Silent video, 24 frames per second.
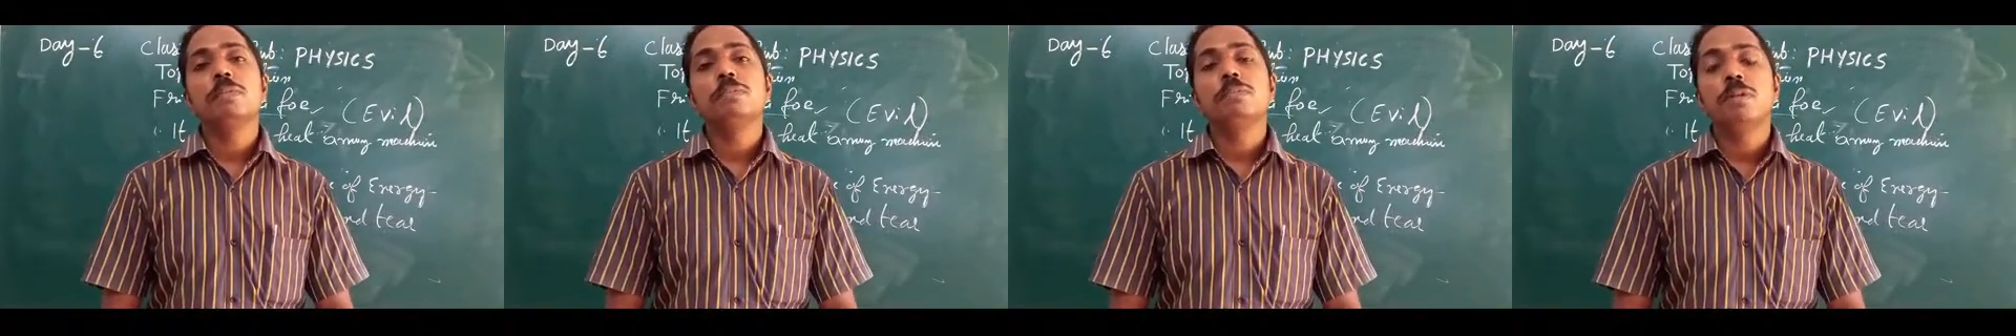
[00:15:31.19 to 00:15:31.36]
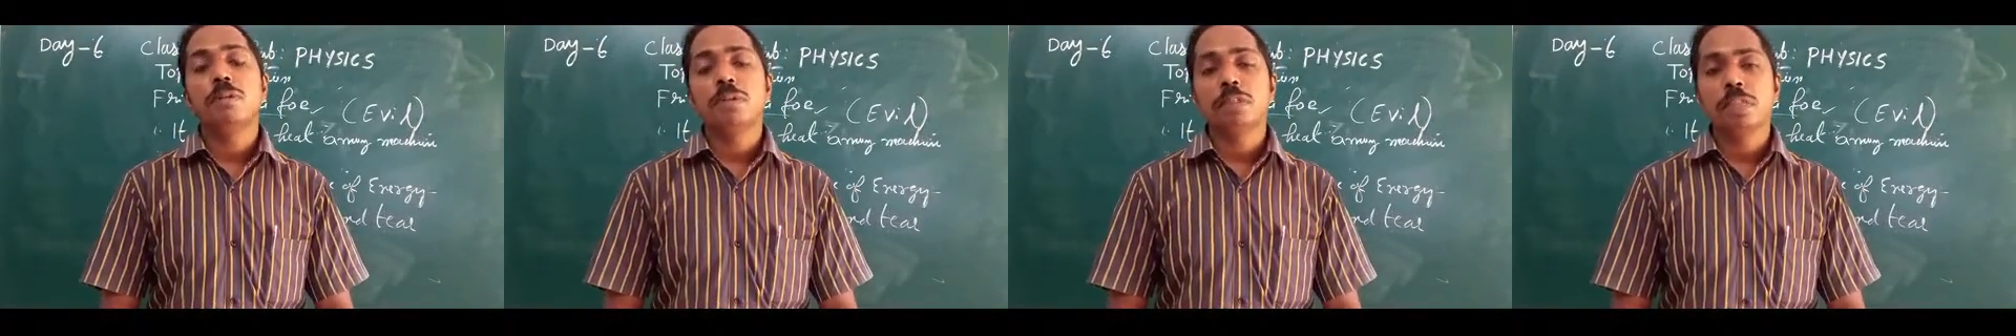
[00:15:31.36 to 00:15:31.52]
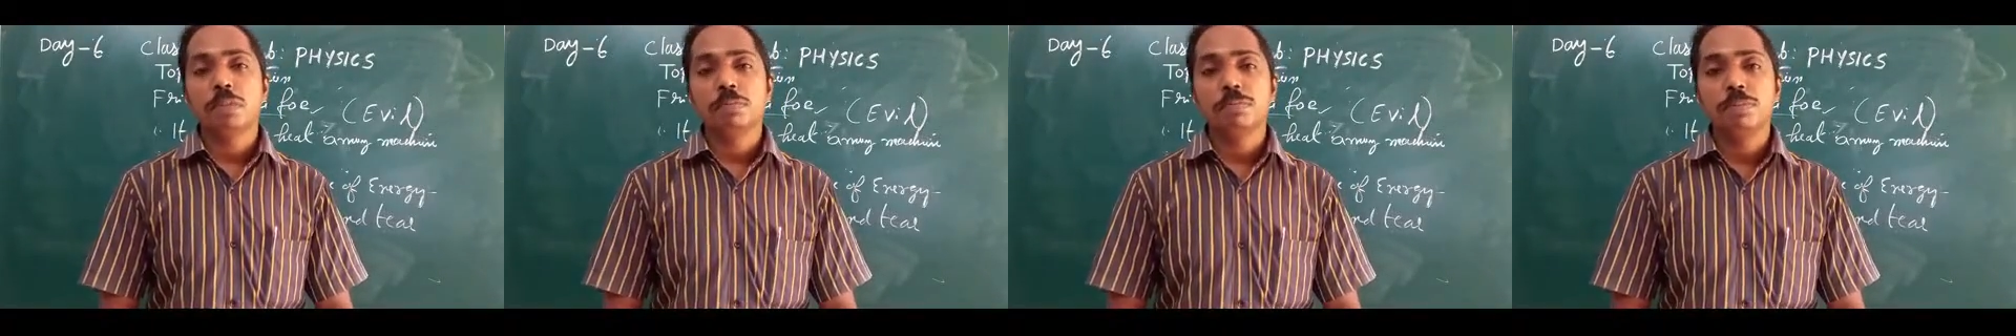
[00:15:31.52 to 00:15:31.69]

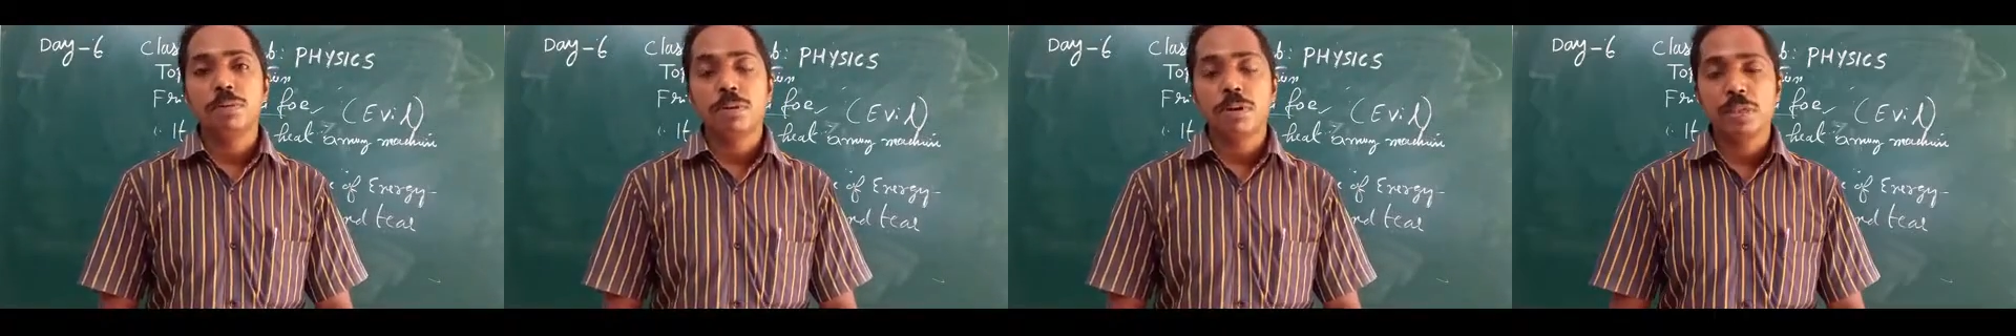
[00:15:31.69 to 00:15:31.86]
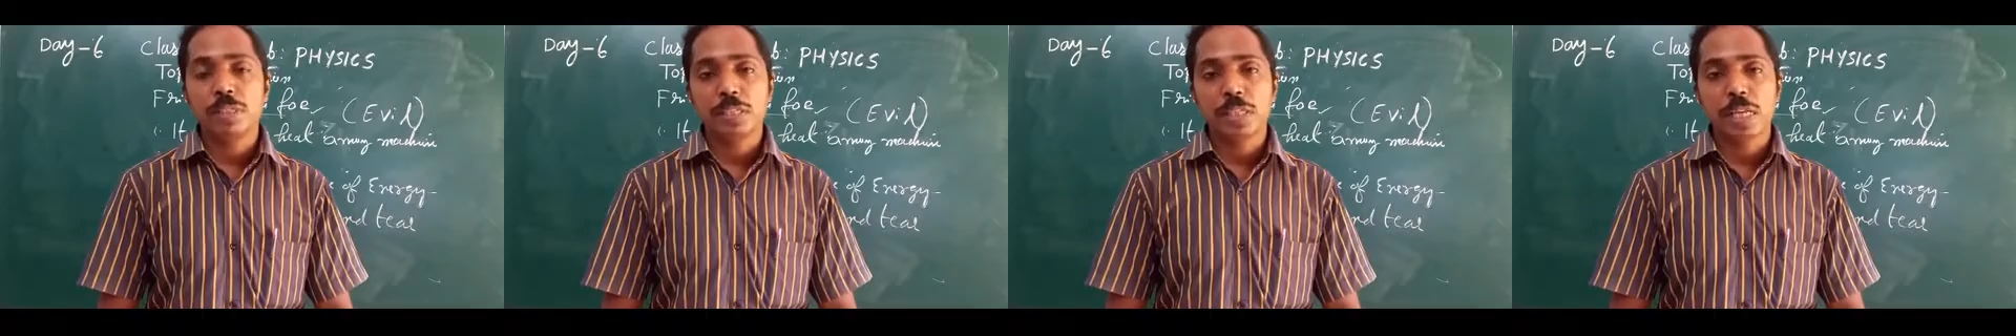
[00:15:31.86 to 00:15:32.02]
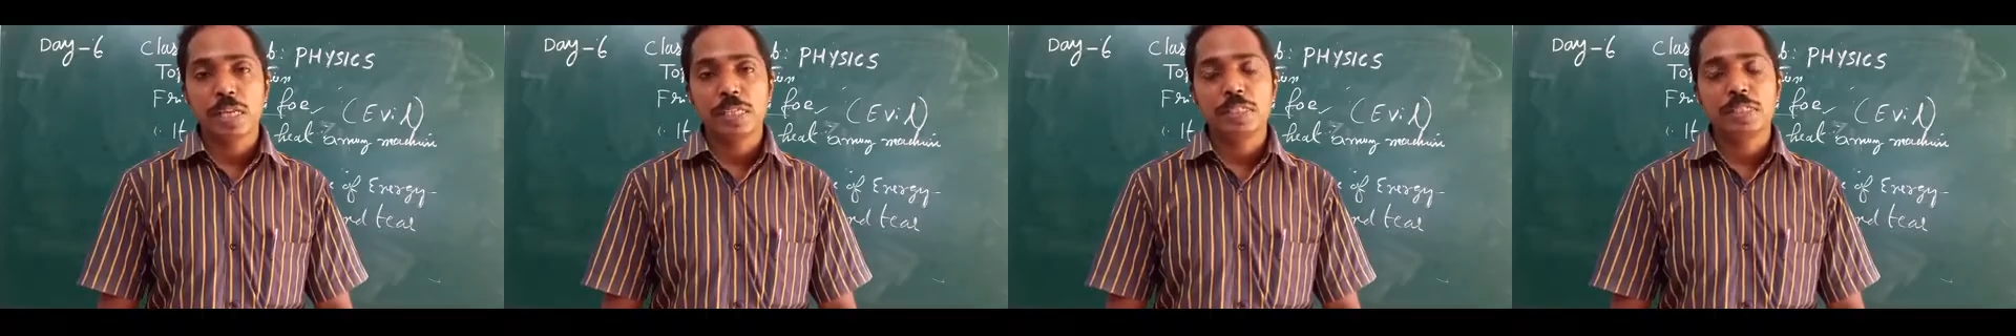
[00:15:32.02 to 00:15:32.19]
important
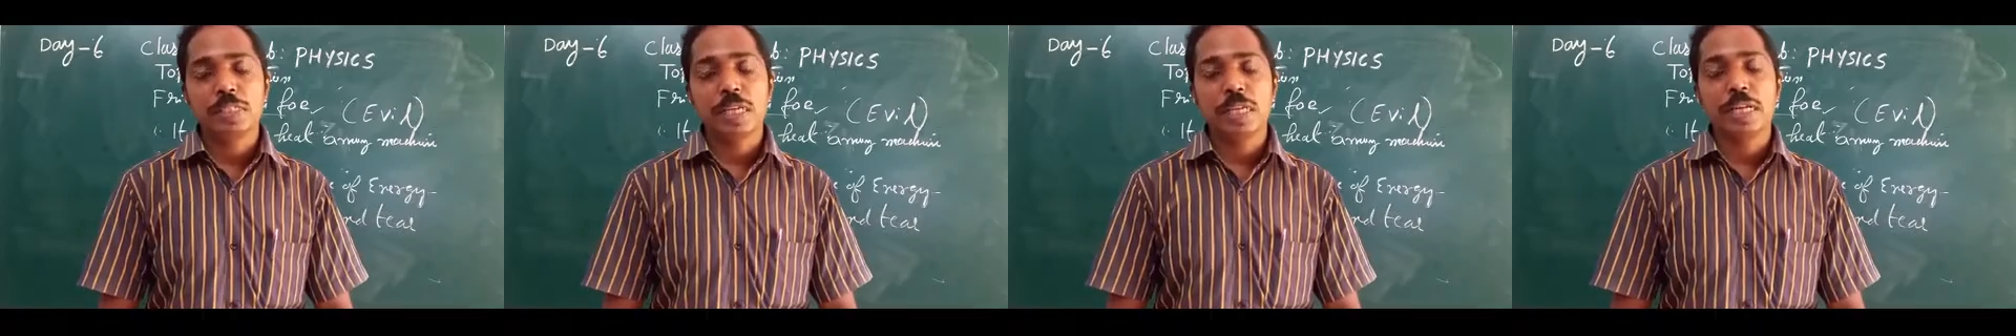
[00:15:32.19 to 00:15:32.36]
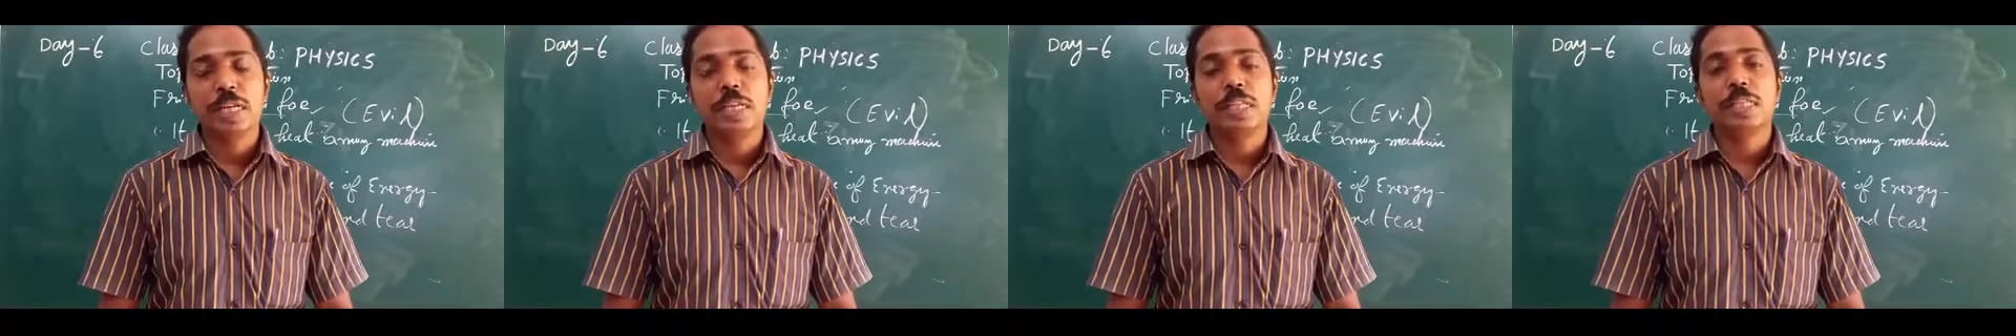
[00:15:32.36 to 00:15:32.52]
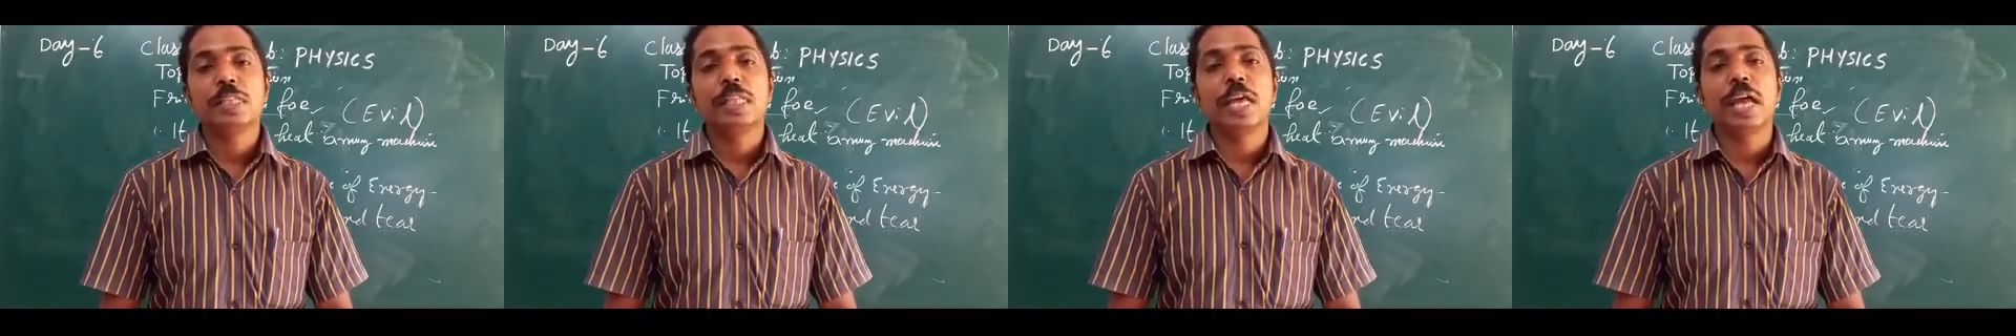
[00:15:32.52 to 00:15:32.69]
points and
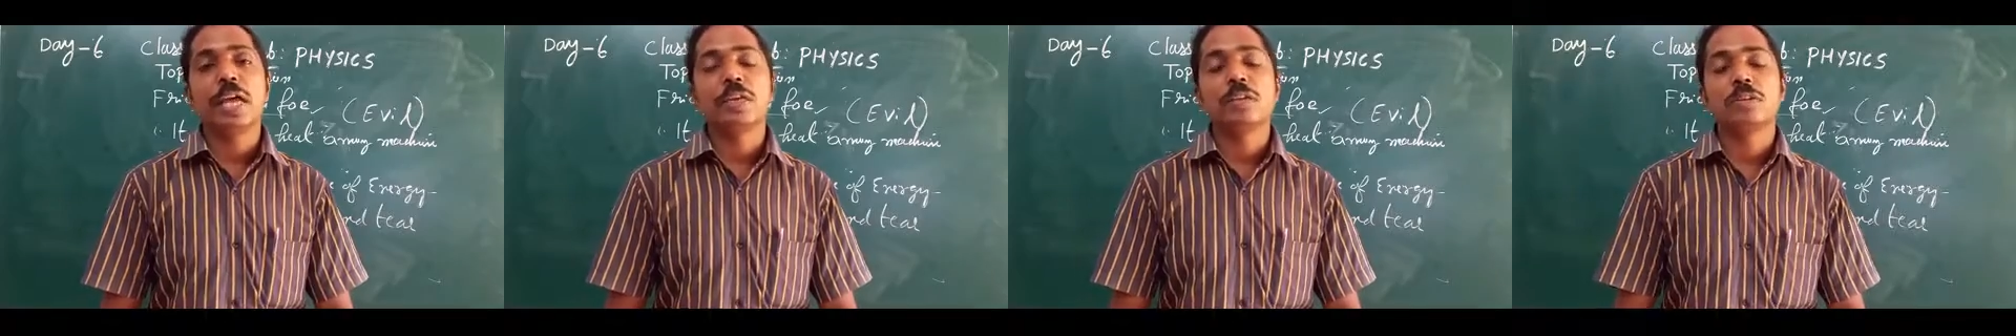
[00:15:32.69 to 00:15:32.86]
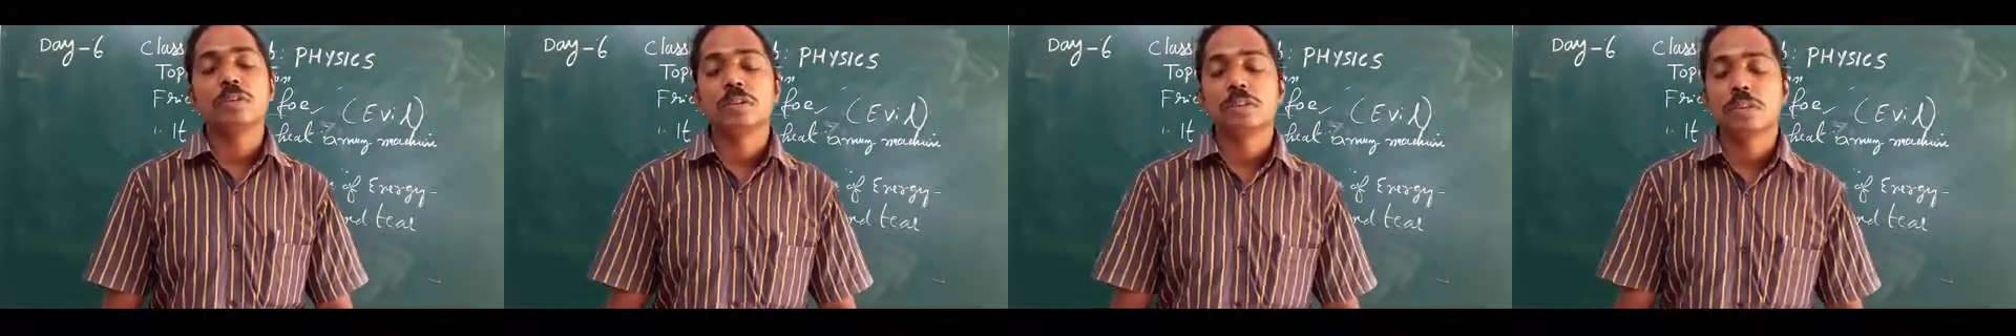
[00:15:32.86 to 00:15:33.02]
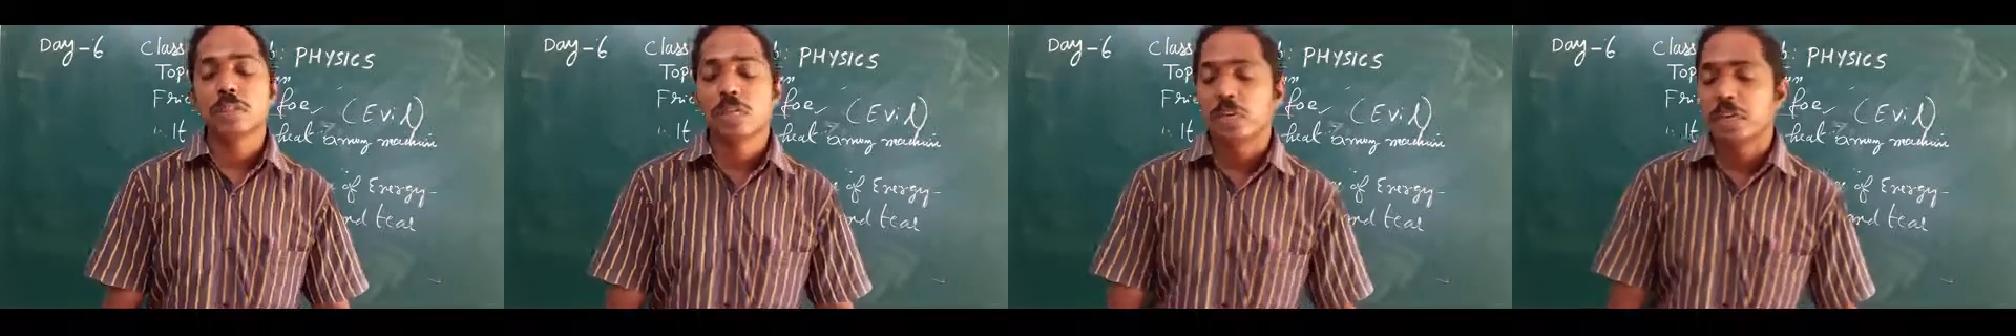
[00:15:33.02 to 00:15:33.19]
study. Thank
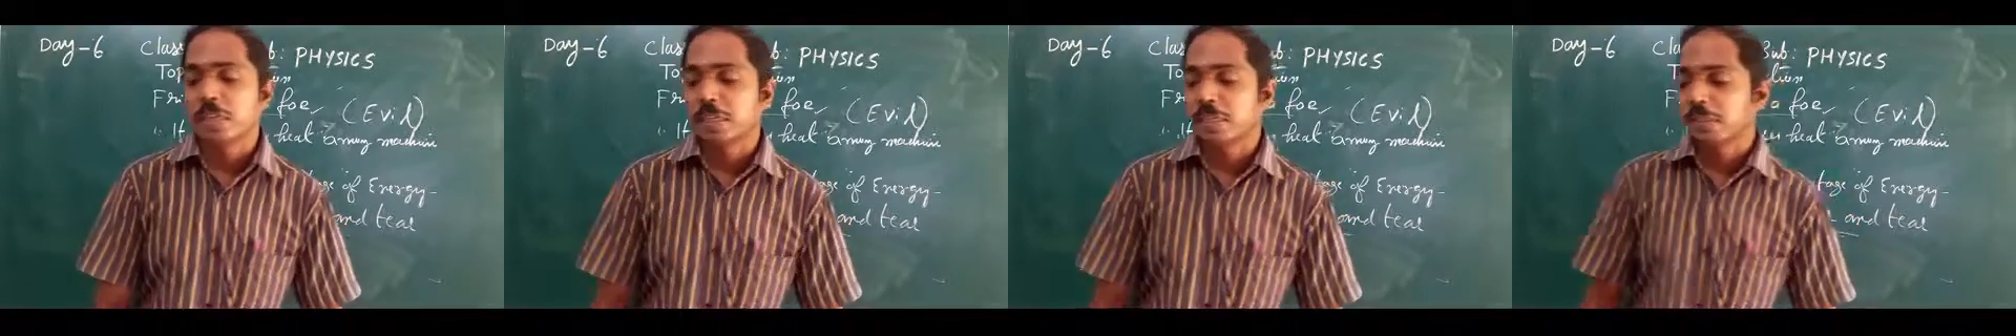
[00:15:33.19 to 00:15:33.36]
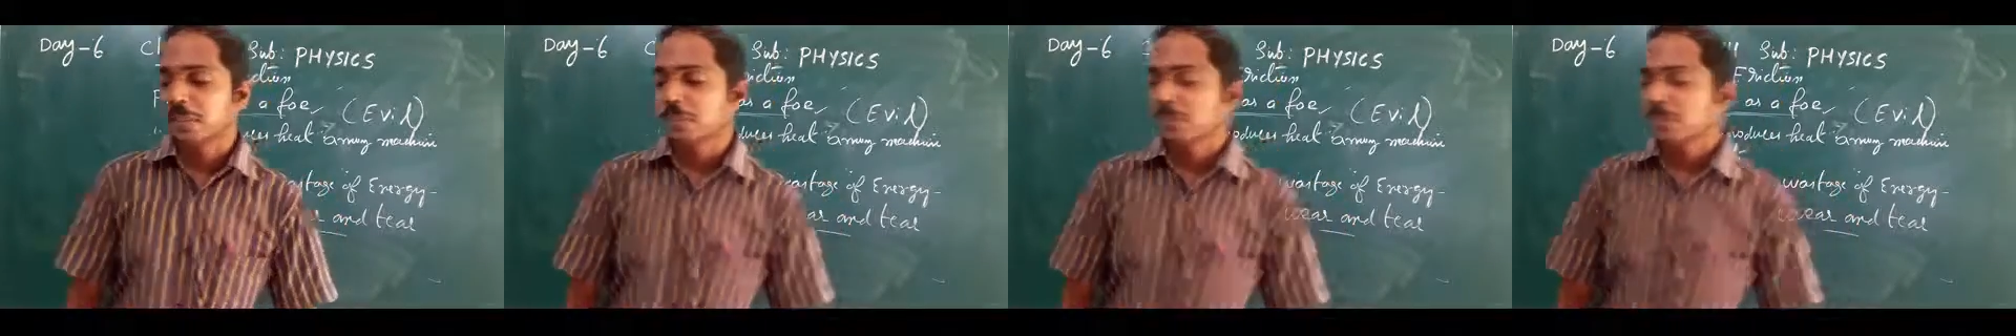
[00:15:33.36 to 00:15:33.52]
you, children.